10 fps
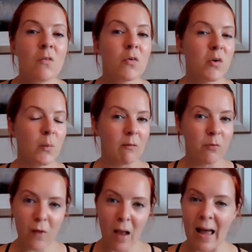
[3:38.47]
for doing
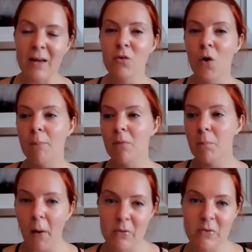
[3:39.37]
flyer drops,
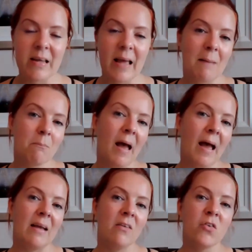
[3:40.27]
poster
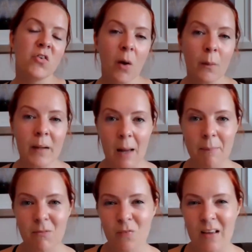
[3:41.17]
campaigns, showing up
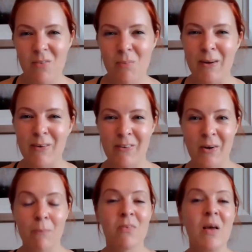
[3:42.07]
in Facebook
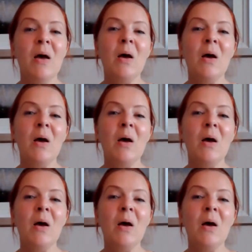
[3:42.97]
groups,